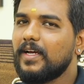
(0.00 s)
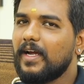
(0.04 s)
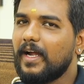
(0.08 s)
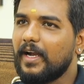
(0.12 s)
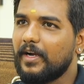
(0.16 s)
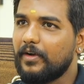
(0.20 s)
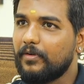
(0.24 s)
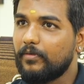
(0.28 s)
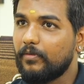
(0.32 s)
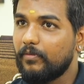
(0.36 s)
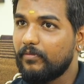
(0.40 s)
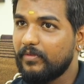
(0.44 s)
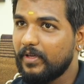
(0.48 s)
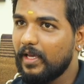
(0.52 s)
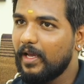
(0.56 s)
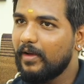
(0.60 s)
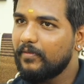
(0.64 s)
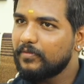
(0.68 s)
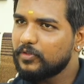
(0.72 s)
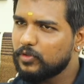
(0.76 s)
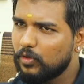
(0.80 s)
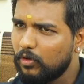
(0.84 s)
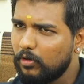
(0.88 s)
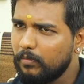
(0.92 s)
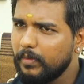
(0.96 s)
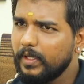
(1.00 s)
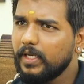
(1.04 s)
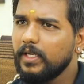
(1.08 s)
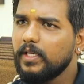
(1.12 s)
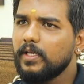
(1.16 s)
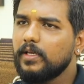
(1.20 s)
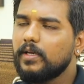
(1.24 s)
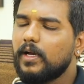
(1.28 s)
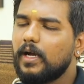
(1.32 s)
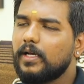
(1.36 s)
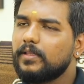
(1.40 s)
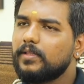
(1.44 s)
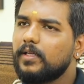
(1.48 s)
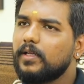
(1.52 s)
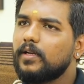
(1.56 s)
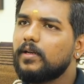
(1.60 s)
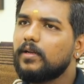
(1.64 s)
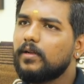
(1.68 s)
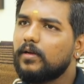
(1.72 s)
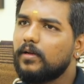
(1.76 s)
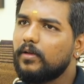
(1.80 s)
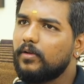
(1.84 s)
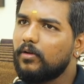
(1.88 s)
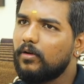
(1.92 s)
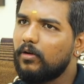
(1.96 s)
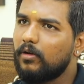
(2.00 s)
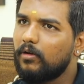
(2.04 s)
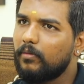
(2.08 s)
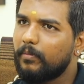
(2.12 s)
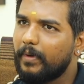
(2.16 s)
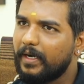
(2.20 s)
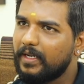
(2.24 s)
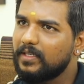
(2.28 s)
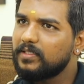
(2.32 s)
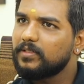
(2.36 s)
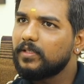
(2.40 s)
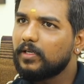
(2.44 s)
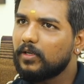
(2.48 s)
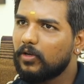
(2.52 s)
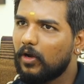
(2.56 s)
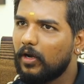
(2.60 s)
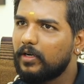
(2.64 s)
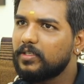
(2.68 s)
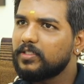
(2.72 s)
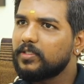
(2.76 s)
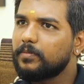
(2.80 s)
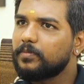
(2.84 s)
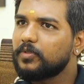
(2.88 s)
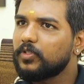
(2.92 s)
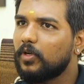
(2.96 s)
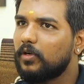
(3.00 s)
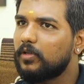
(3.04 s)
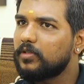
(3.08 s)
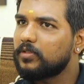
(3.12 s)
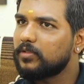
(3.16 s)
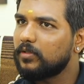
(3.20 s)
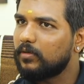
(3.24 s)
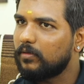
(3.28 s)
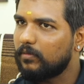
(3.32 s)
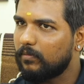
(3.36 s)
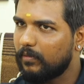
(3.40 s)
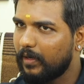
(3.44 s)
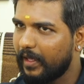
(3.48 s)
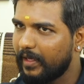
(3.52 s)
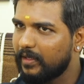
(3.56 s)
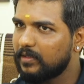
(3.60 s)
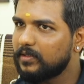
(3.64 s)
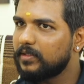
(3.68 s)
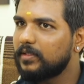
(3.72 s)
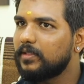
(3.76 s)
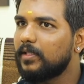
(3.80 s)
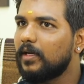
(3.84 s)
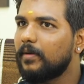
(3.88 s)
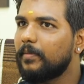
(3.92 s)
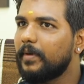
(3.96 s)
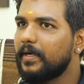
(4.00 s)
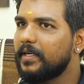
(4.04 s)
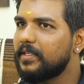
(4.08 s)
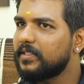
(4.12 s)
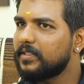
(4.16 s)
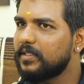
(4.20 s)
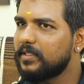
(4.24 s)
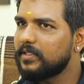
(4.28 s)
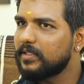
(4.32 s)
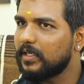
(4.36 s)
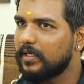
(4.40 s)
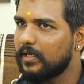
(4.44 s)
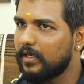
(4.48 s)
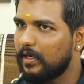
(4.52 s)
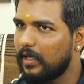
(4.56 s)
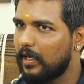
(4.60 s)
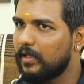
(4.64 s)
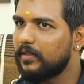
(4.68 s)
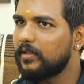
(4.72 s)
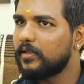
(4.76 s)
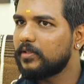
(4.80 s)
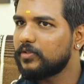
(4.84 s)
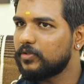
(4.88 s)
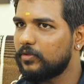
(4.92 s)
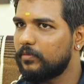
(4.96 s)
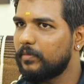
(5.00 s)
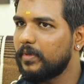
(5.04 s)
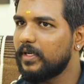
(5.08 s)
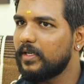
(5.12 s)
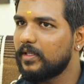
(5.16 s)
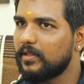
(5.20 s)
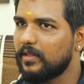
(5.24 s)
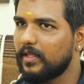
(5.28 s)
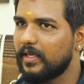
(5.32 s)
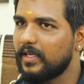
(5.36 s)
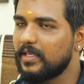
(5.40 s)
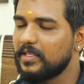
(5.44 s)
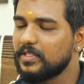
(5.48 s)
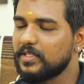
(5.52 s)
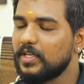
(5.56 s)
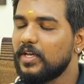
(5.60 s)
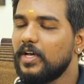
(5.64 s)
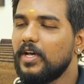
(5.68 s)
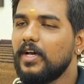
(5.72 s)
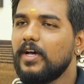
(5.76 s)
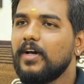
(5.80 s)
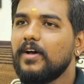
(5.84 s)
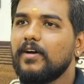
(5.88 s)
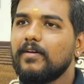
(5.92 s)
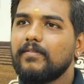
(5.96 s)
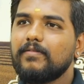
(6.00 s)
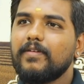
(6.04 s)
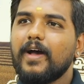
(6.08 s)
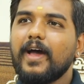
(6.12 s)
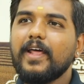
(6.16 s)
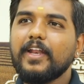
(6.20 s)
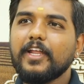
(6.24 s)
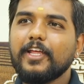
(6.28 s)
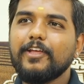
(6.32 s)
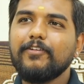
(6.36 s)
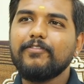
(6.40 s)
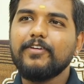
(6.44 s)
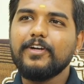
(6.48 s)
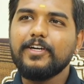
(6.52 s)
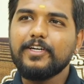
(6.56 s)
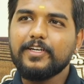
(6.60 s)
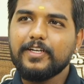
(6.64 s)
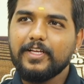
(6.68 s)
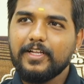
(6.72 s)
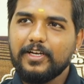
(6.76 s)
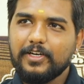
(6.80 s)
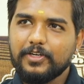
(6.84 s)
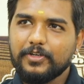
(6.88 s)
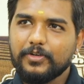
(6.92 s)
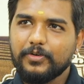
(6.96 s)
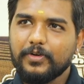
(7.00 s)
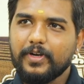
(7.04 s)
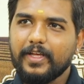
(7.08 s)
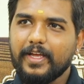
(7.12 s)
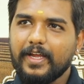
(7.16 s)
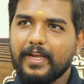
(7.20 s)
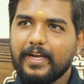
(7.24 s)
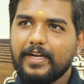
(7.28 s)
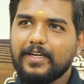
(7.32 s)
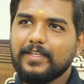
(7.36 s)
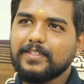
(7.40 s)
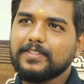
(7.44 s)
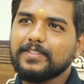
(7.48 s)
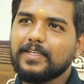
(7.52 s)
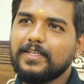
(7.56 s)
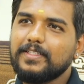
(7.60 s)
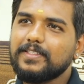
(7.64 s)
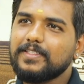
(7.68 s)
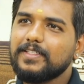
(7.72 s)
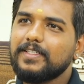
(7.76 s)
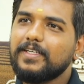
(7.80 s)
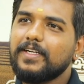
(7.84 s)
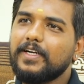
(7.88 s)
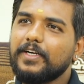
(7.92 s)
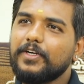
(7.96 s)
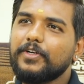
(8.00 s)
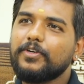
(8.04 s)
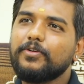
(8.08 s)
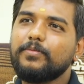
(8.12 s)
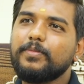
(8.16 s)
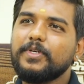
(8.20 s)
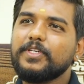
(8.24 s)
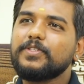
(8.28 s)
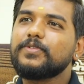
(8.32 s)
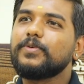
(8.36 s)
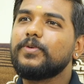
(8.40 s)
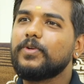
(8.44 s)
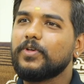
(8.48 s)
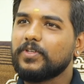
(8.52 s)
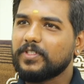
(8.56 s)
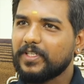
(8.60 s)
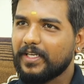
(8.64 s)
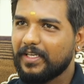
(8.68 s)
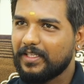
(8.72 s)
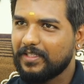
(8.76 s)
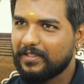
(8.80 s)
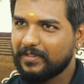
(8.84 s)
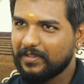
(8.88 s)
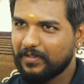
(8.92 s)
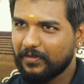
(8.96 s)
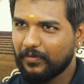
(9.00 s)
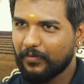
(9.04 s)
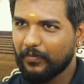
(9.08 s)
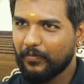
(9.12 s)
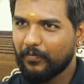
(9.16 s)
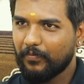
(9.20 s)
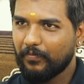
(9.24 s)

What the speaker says: and we have so many other, you know, medicinal concepts also, like Siddha medicines and other so many things, where even till today it is considered to be pseudoscience.